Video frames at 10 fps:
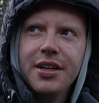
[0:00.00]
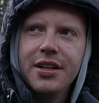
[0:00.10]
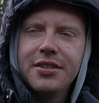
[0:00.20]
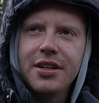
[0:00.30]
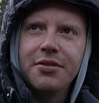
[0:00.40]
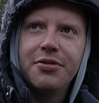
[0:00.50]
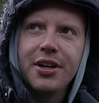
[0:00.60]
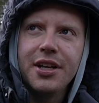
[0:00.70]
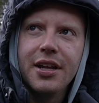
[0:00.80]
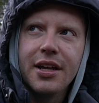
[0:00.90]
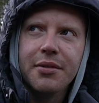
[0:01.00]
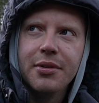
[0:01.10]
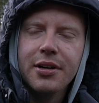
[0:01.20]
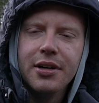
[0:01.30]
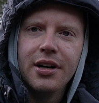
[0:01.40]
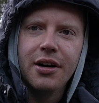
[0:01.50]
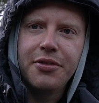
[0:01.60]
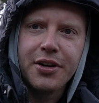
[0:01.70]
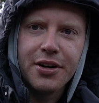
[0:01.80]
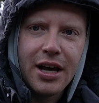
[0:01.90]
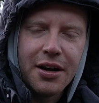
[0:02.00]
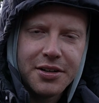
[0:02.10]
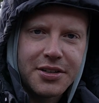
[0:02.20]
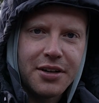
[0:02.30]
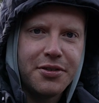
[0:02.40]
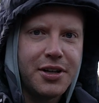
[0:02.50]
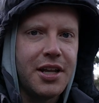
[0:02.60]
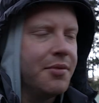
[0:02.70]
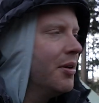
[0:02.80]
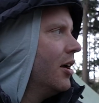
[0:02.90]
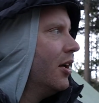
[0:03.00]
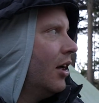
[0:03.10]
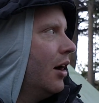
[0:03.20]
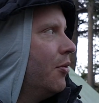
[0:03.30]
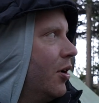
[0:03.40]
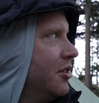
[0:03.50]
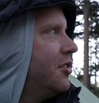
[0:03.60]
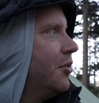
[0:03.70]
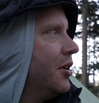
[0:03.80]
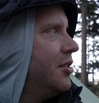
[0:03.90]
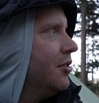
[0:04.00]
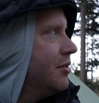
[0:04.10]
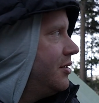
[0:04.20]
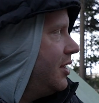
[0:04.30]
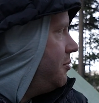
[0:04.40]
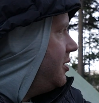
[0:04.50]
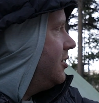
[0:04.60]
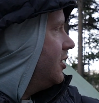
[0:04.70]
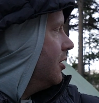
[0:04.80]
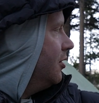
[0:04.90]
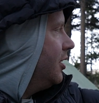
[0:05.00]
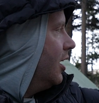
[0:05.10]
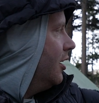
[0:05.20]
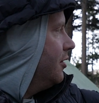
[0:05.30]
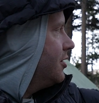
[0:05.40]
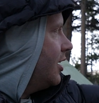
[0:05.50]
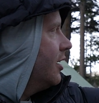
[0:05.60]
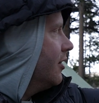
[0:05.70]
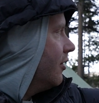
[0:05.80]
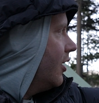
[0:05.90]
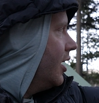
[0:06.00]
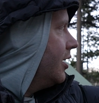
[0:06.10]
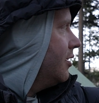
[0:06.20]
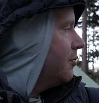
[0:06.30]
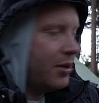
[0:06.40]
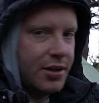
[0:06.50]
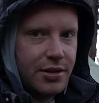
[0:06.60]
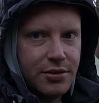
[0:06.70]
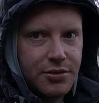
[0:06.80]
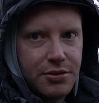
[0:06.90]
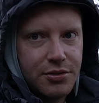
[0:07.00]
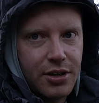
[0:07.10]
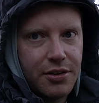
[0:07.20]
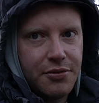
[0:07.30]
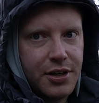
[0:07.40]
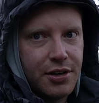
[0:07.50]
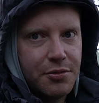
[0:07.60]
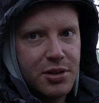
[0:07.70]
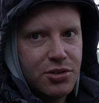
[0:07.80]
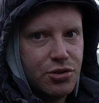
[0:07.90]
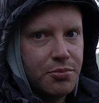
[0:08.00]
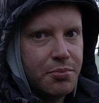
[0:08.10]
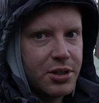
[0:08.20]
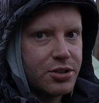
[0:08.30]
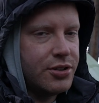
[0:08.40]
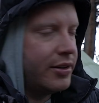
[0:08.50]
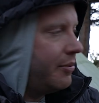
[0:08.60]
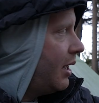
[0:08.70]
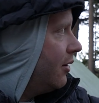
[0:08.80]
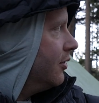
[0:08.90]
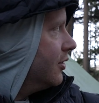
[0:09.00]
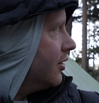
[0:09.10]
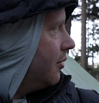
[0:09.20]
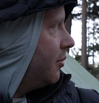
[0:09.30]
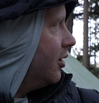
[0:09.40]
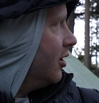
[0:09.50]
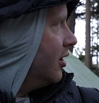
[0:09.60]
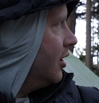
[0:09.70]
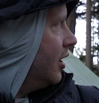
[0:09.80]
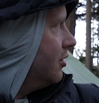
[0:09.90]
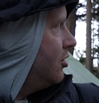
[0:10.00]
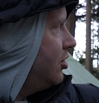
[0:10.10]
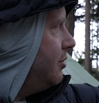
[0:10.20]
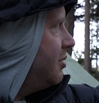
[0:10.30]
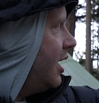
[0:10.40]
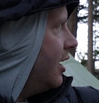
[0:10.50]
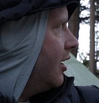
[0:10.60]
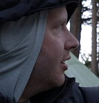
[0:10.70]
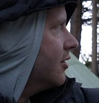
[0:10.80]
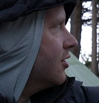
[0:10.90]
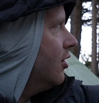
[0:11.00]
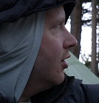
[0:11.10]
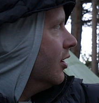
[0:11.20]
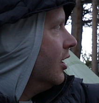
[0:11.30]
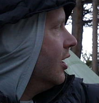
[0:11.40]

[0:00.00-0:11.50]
it's got a funny name. I'll figure it out. It's got a funny name. I was tempted to go on the other side of the lake. You saw the video of me shooting pictures of the mountains up there at Sheep's Head, I think it's called.